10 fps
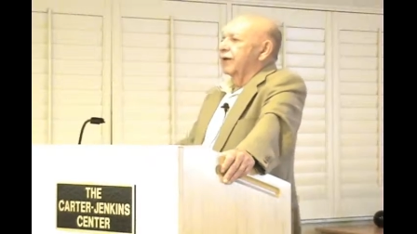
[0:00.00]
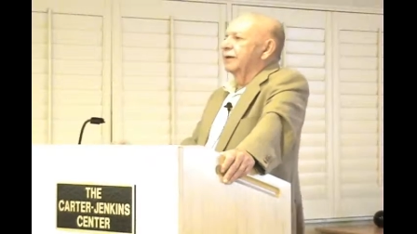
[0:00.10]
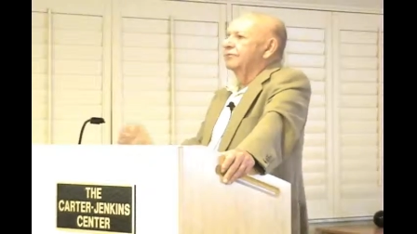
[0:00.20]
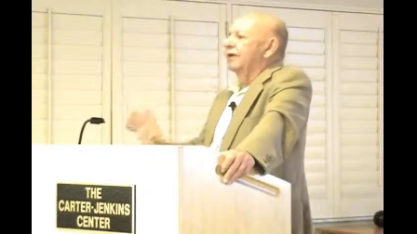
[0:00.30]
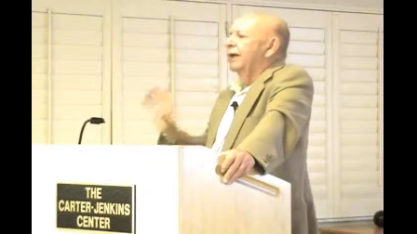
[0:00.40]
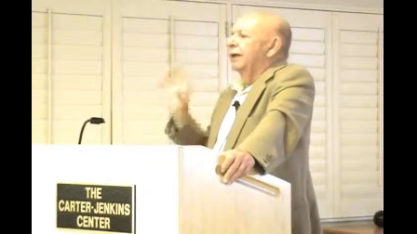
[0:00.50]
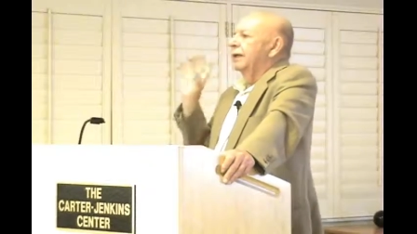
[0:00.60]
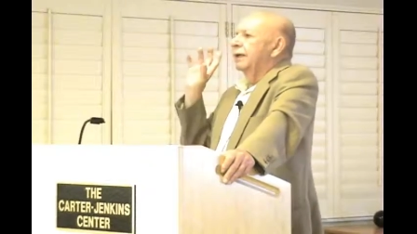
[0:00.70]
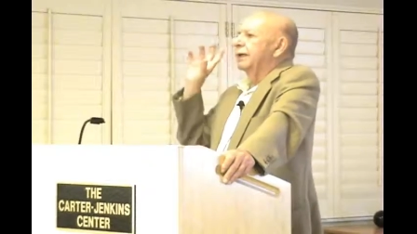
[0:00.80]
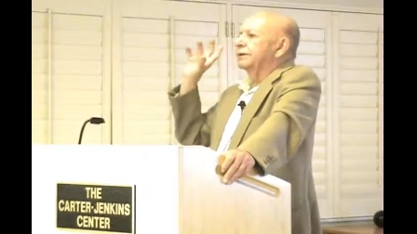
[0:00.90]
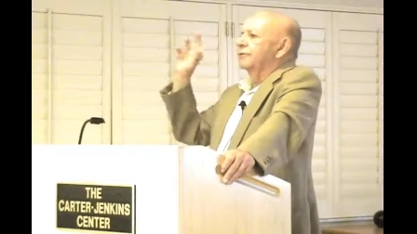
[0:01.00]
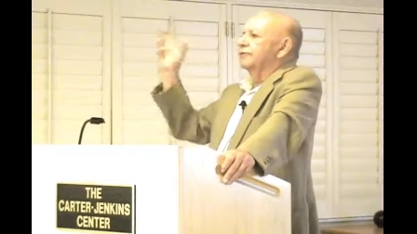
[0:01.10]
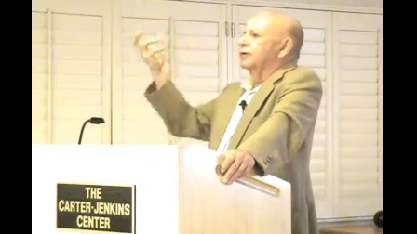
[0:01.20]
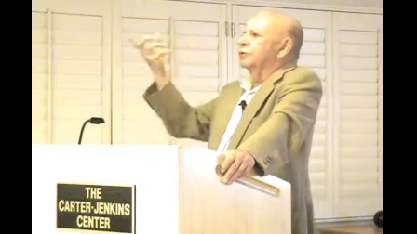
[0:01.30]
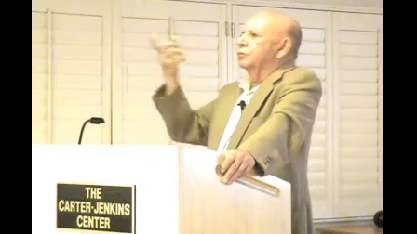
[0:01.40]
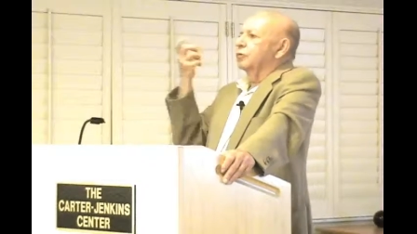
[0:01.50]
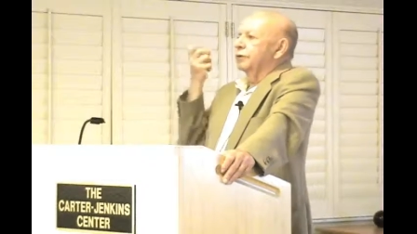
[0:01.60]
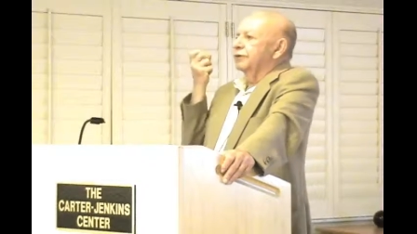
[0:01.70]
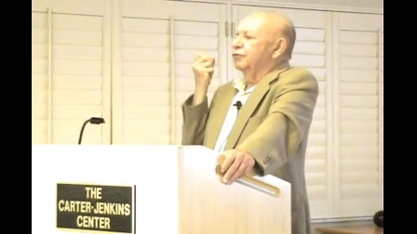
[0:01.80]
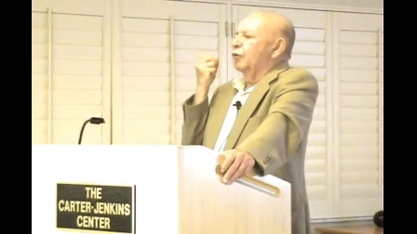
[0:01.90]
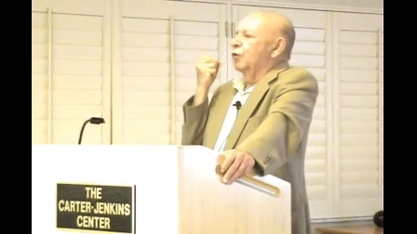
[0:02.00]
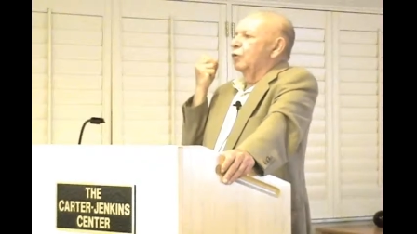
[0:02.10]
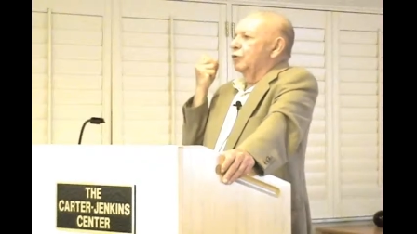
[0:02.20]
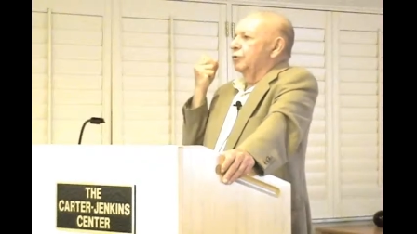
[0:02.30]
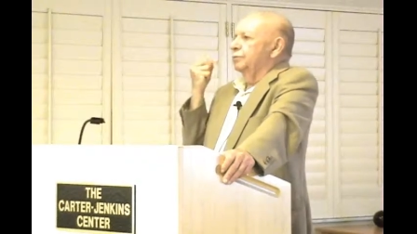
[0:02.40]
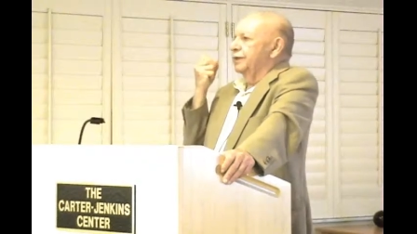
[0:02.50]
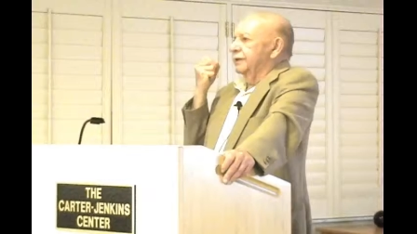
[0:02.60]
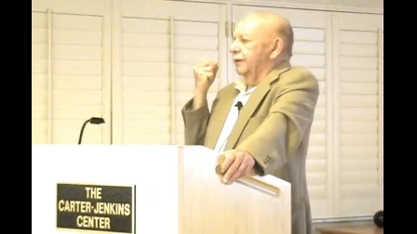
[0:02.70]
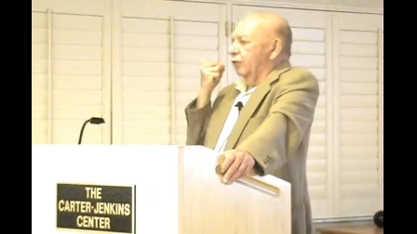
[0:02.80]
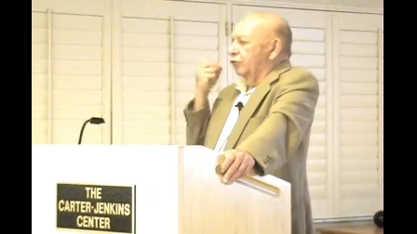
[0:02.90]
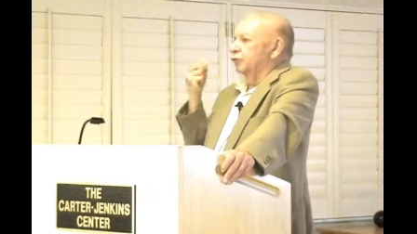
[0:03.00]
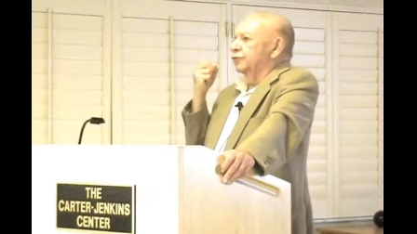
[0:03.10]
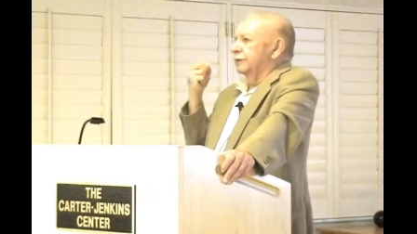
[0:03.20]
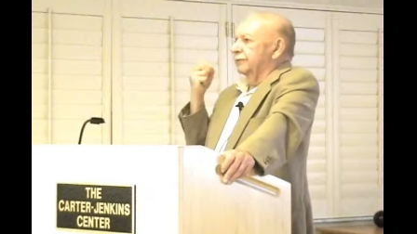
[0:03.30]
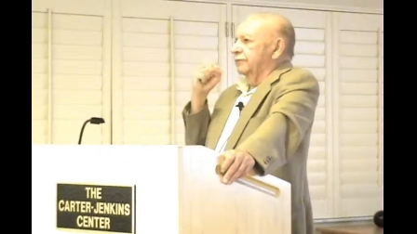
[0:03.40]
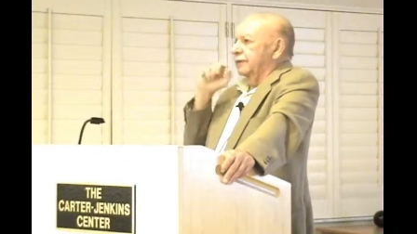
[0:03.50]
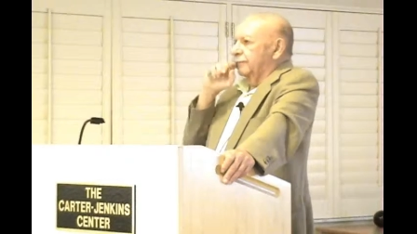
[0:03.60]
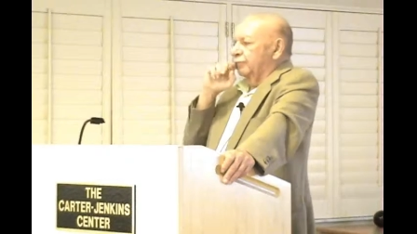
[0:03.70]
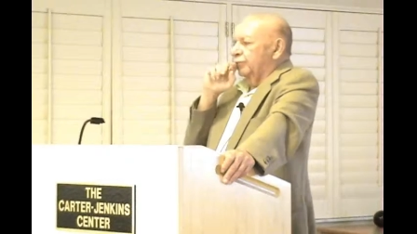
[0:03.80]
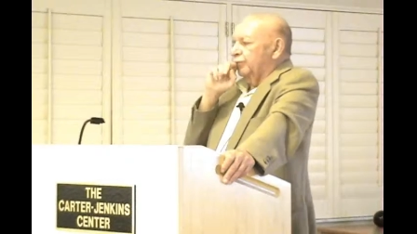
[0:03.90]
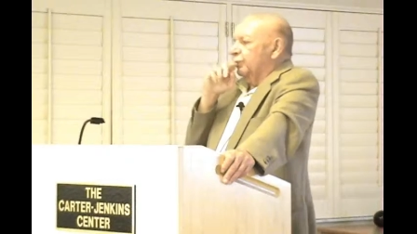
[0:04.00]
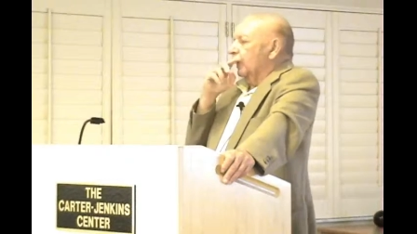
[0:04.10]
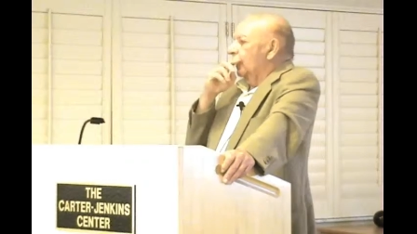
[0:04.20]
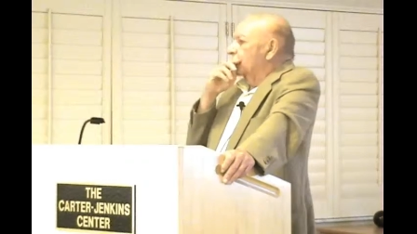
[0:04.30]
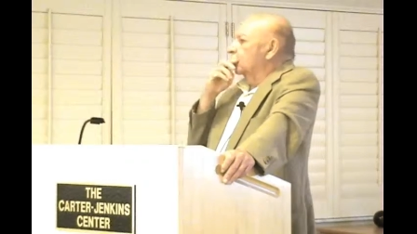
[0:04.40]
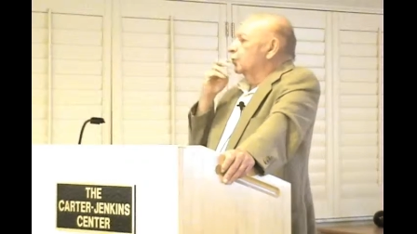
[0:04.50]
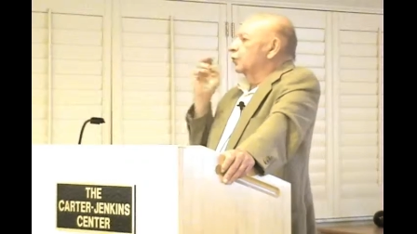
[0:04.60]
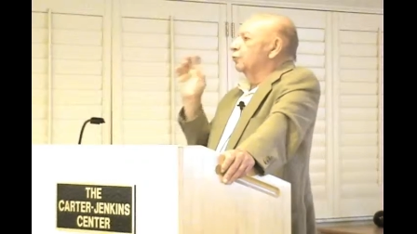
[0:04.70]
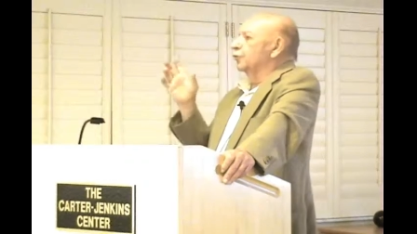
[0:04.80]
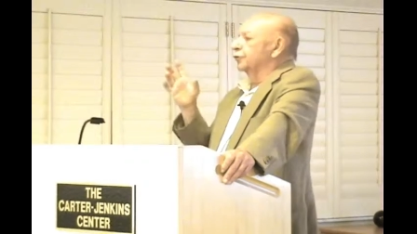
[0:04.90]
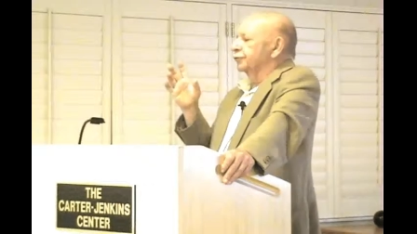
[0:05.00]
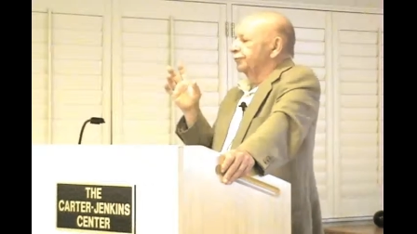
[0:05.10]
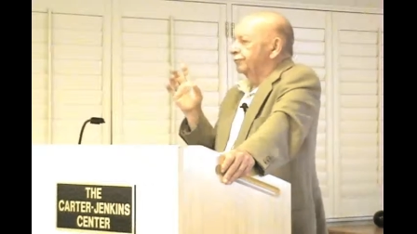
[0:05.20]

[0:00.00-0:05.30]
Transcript: life, he has developed what is called object constancy. In other words,